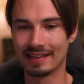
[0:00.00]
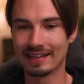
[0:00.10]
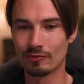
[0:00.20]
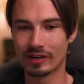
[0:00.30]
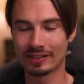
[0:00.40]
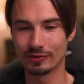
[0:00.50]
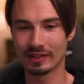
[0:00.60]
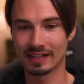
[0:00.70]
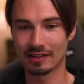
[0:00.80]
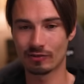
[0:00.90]
And then what I'll do
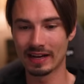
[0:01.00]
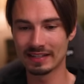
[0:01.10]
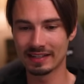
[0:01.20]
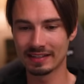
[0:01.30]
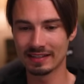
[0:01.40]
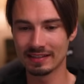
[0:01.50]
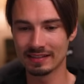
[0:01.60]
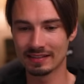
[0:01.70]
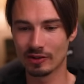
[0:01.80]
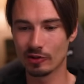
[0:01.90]
is I'll right click
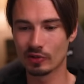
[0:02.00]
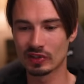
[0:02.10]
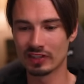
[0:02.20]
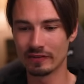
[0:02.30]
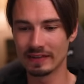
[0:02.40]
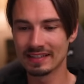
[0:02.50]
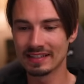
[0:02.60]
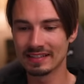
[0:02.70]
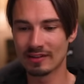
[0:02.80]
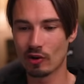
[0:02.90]
this, go to
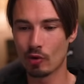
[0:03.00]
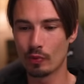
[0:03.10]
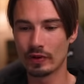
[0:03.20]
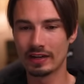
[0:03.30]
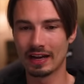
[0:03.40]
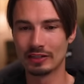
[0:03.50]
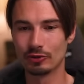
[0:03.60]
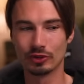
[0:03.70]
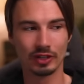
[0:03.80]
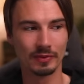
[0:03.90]
services, and open a
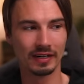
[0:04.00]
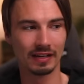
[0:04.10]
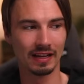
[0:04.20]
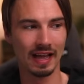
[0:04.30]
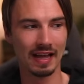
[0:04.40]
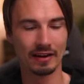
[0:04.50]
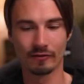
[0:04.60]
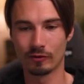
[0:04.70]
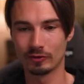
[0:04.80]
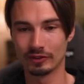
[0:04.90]
new terminal, add a
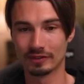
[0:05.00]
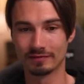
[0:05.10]
folder.